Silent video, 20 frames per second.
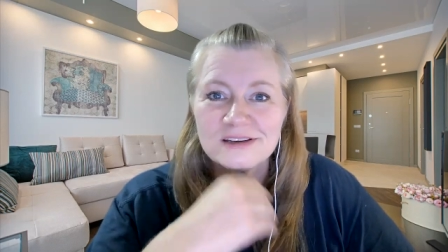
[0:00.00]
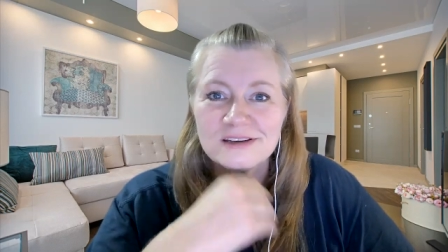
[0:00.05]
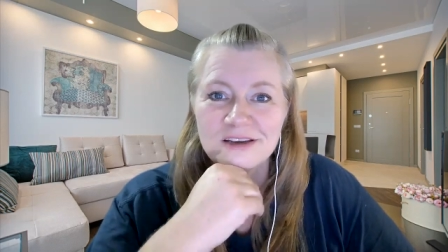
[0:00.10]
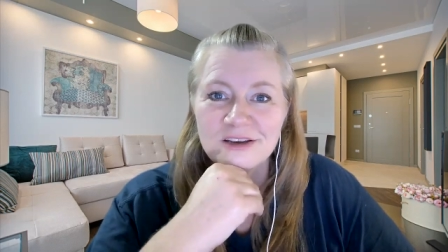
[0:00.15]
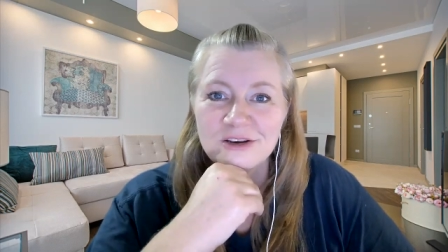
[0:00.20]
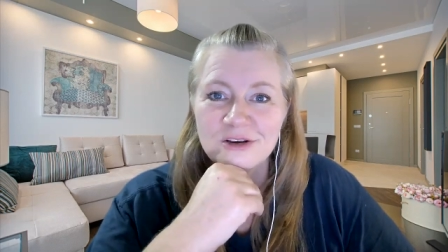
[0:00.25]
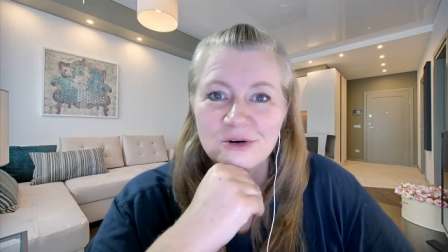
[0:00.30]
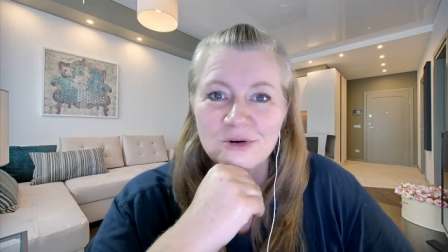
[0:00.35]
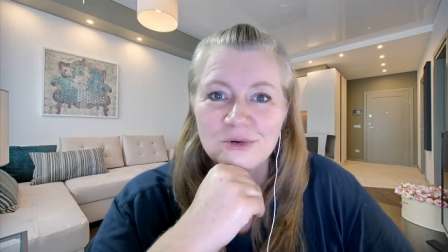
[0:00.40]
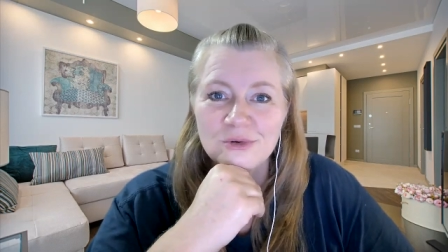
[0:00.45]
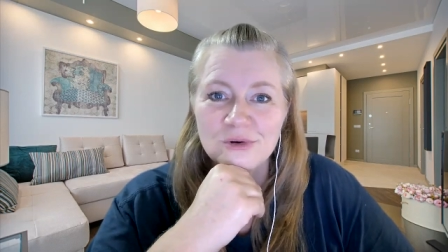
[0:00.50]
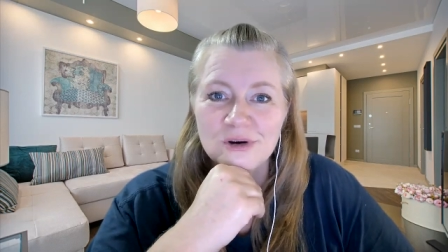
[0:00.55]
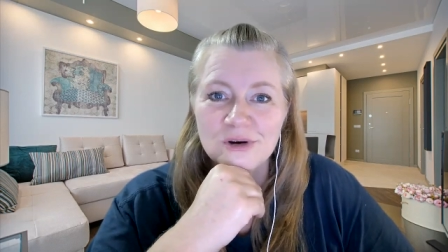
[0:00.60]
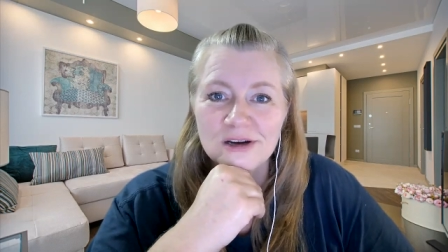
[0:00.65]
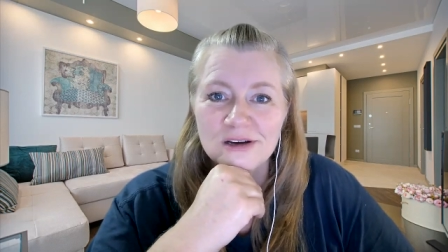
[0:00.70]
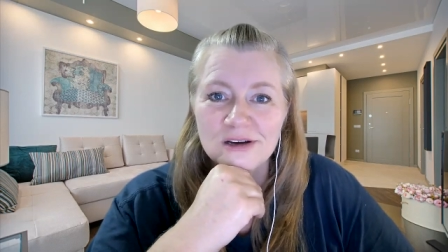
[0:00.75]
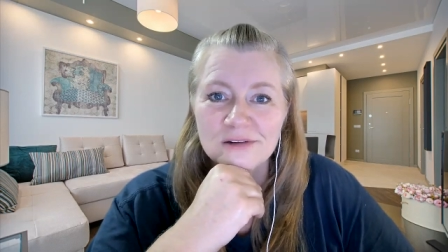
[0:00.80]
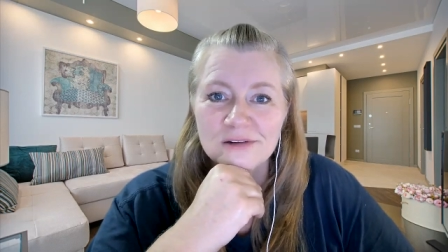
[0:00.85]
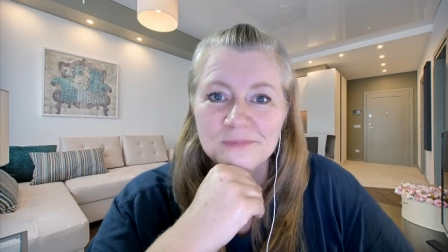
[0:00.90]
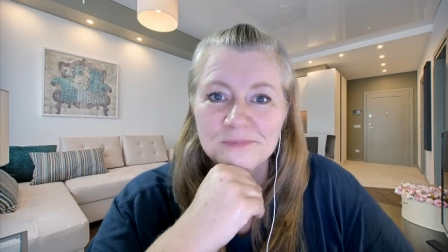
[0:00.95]
you know,
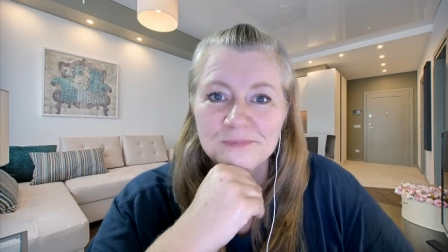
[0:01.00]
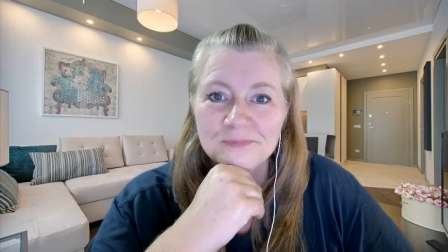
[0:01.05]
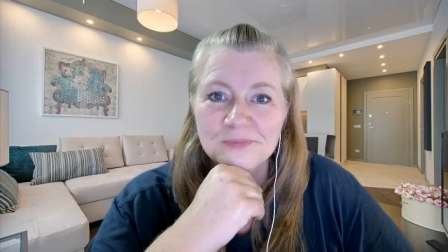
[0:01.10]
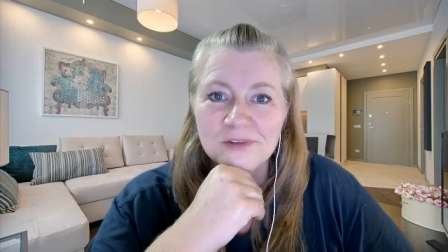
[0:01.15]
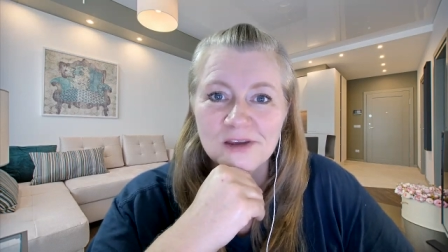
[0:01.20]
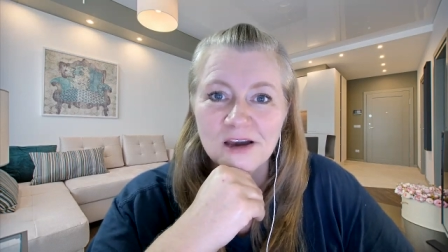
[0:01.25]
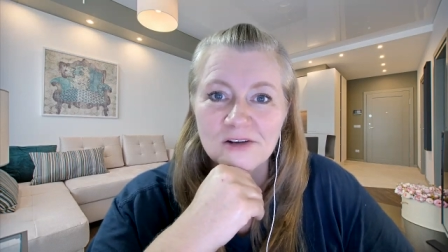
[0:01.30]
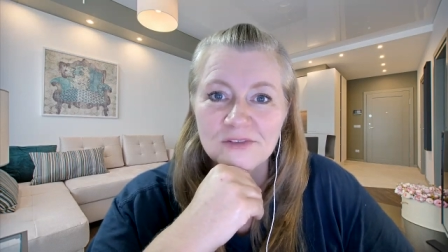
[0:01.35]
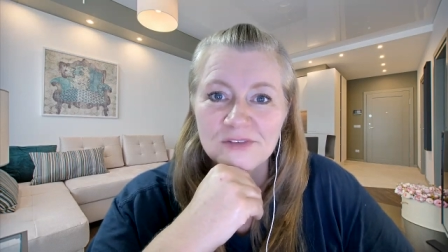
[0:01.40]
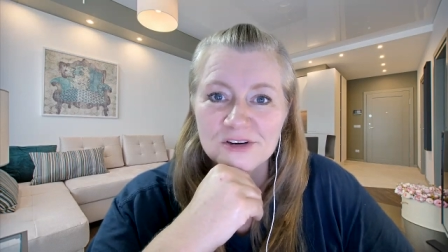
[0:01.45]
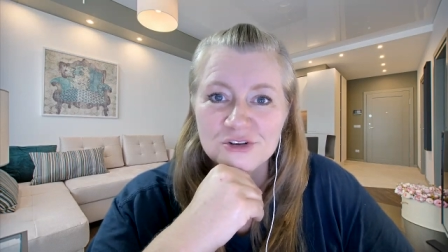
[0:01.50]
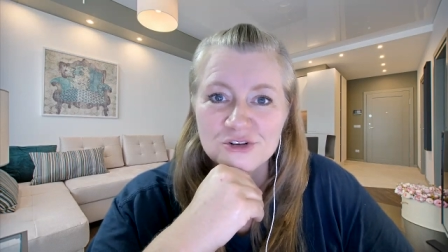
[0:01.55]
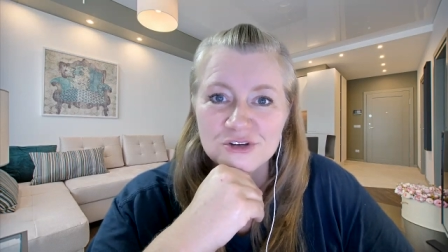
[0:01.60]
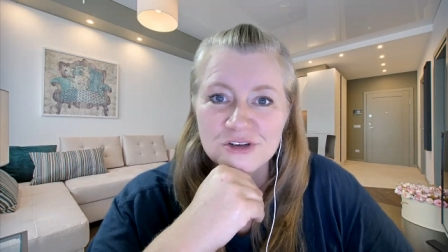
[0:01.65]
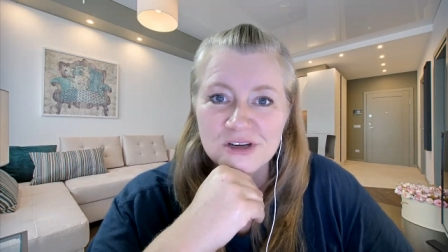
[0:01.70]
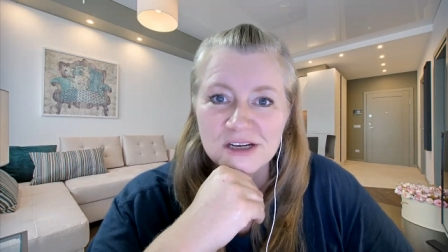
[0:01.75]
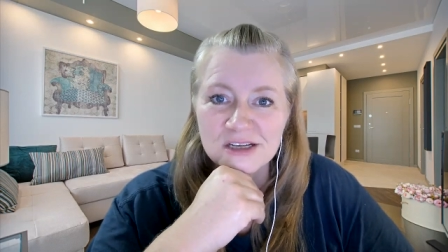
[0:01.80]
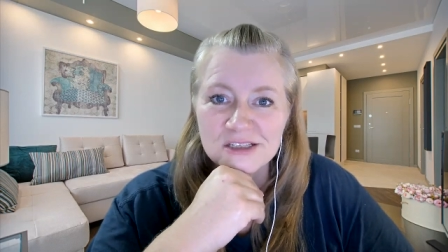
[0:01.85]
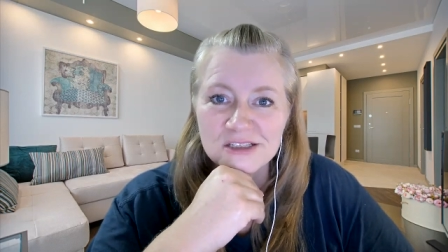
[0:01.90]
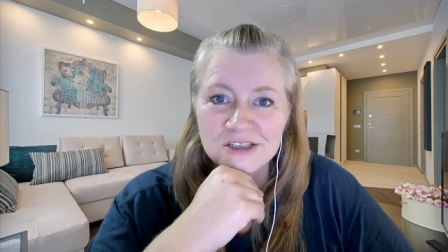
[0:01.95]
um, of
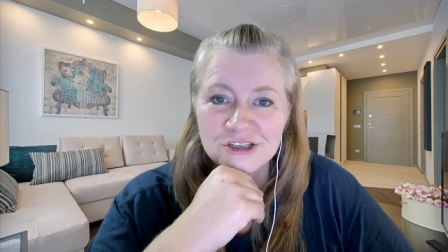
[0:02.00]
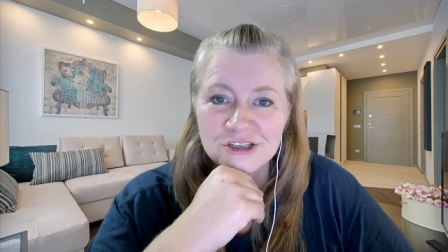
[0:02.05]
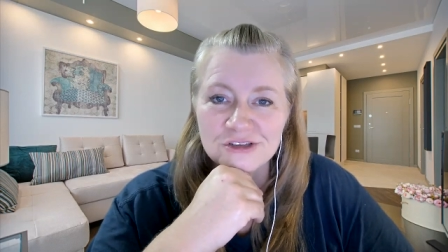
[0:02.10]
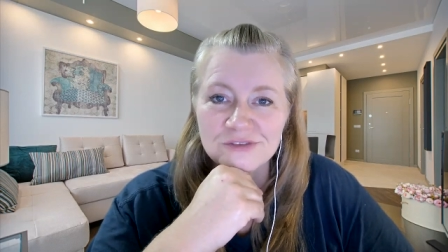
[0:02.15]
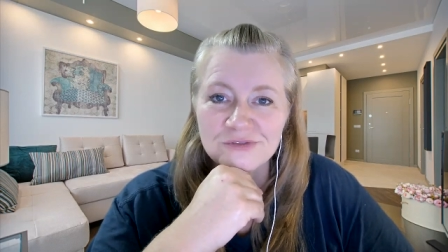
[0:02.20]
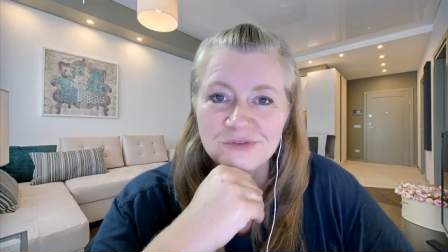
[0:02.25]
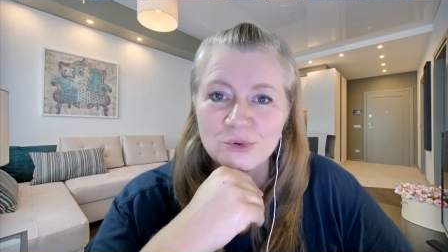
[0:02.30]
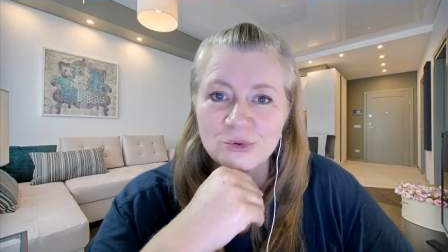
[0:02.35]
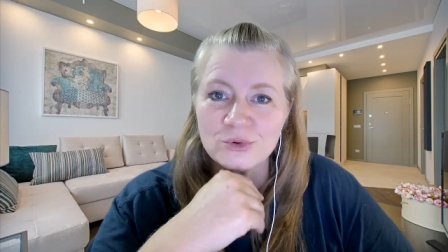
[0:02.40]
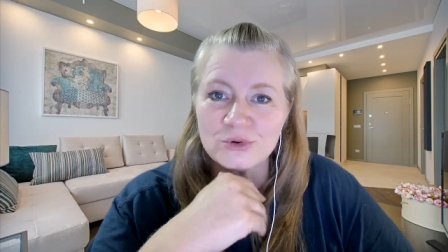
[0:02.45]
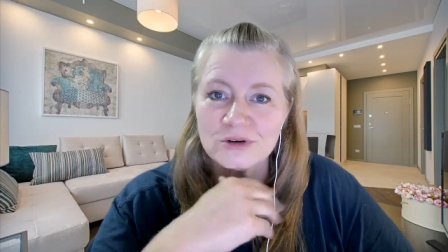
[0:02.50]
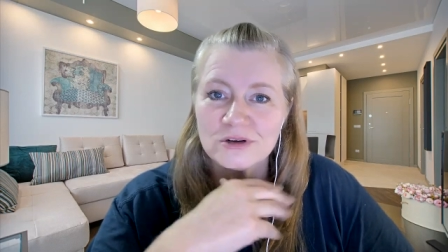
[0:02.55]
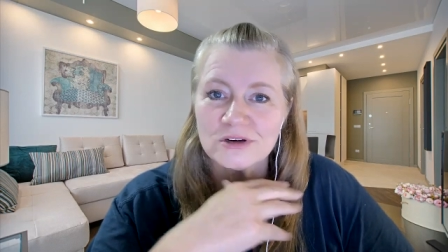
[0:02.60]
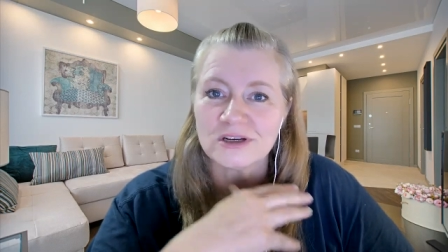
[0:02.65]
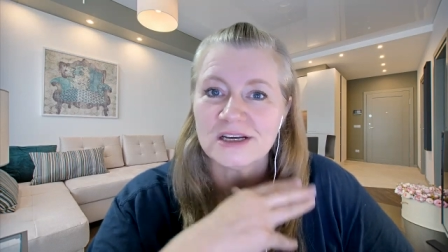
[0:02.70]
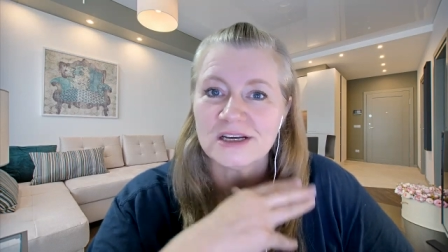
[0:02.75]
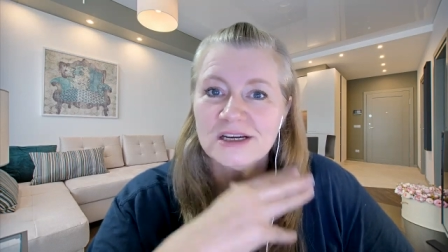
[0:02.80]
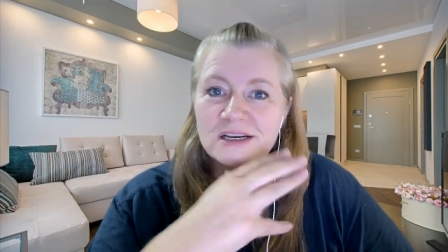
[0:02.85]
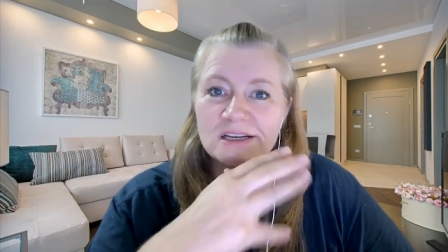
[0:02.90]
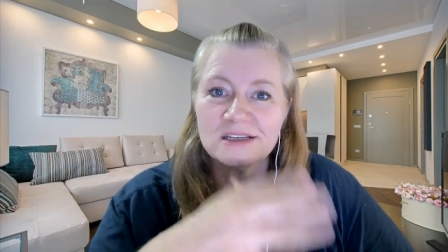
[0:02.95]
introduction for
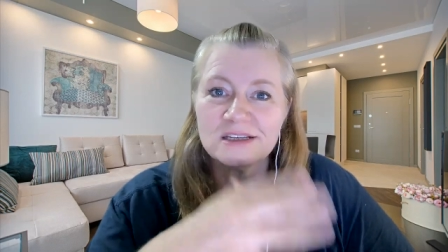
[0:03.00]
